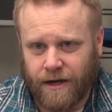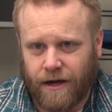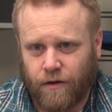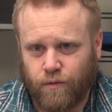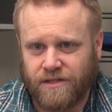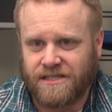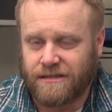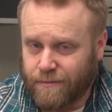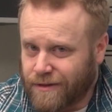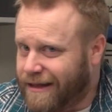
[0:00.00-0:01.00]
would
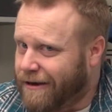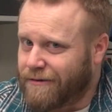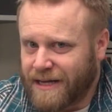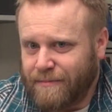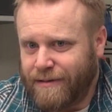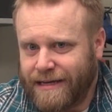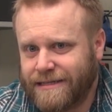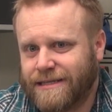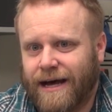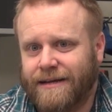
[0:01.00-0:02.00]
similarly be
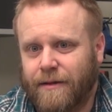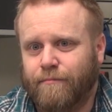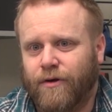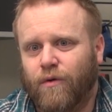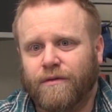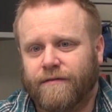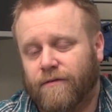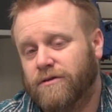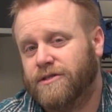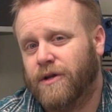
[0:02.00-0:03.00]
designed and built with the
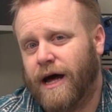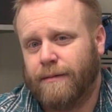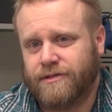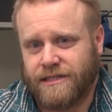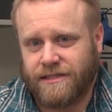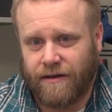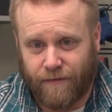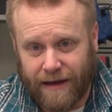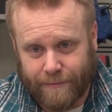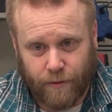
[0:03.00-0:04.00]
versatile options
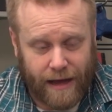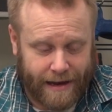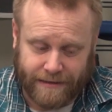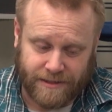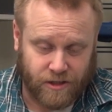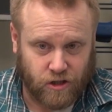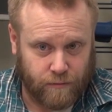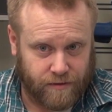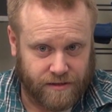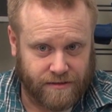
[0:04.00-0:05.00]
available at its
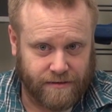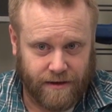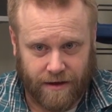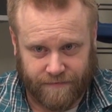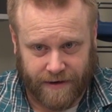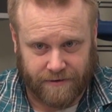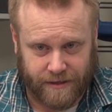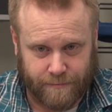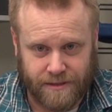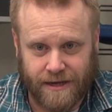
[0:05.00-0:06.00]
consumers'
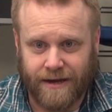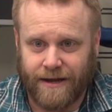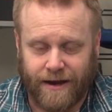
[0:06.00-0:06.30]
fingertips.